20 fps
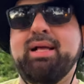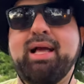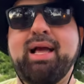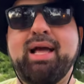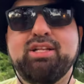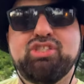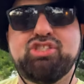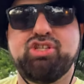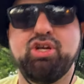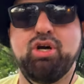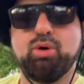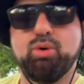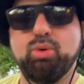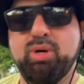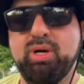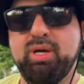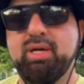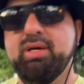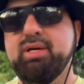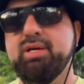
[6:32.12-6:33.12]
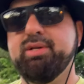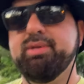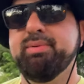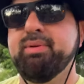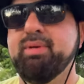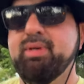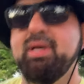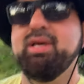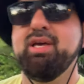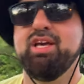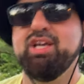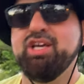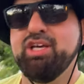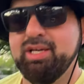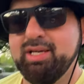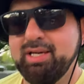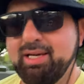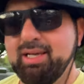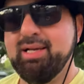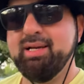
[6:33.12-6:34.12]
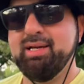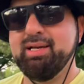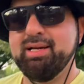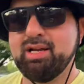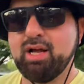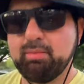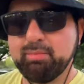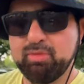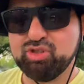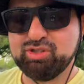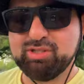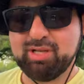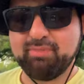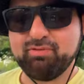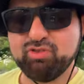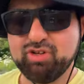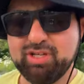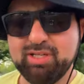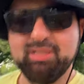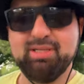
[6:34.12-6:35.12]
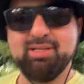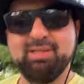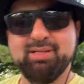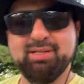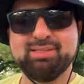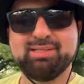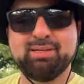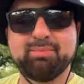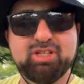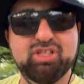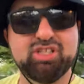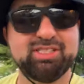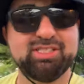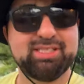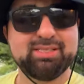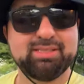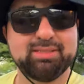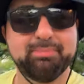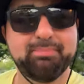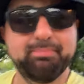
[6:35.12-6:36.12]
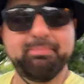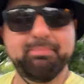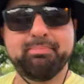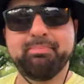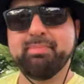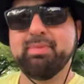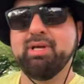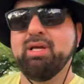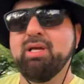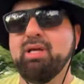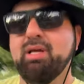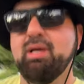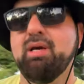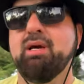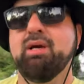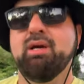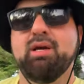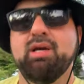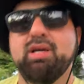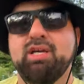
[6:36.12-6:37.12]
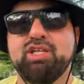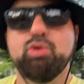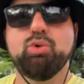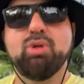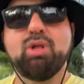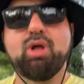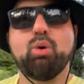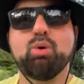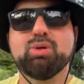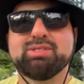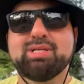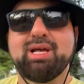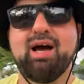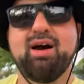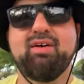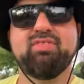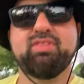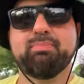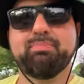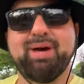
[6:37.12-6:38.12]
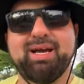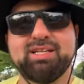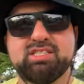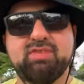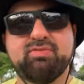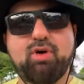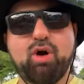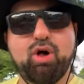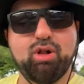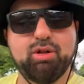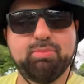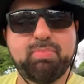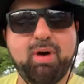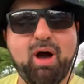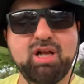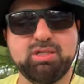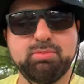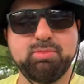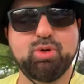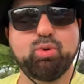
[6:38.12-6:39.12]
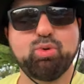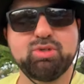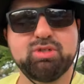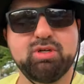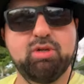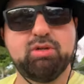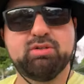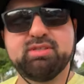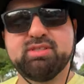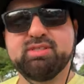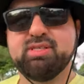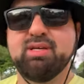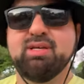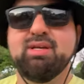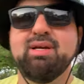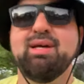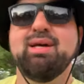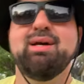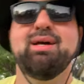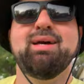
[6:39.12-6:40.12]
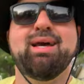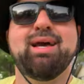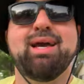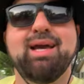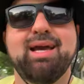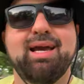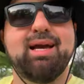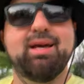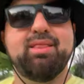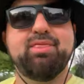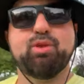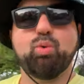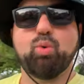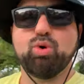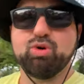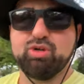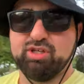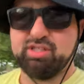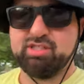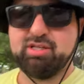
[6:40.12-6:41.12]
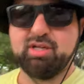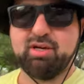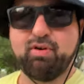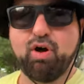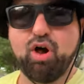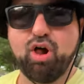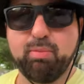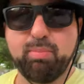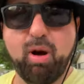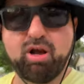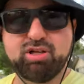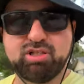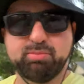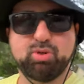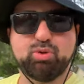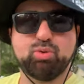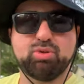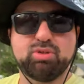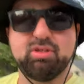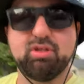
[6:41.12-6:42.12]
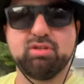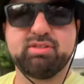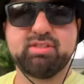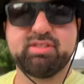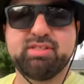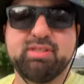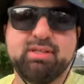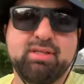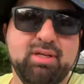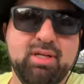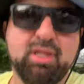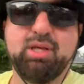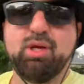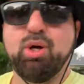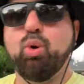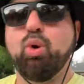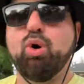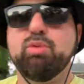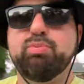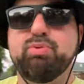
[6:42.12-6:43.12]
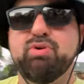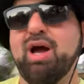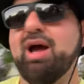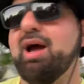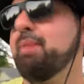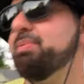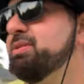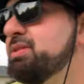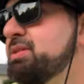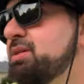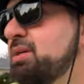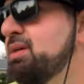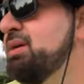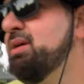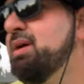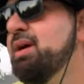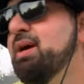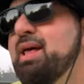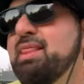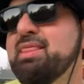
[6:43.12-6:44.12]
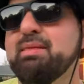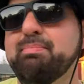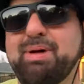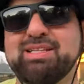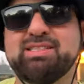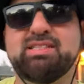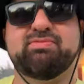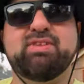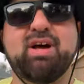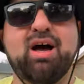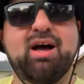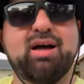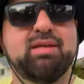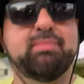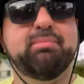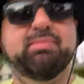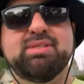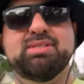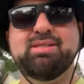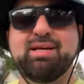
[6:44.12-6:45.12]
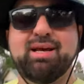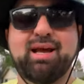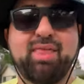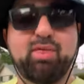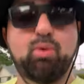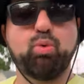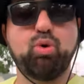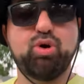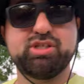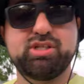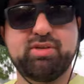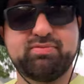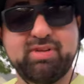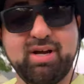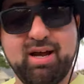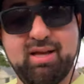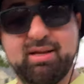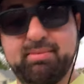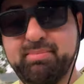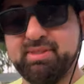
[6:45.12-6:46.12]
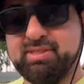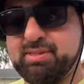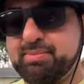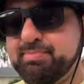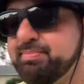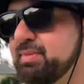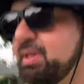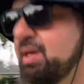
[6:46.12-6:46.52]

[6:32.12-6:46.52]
And so, in almost every similar system, you will always have the best of all possible worlds and the worst of all possible worlds. Or perhaps the best of times and the worst of times.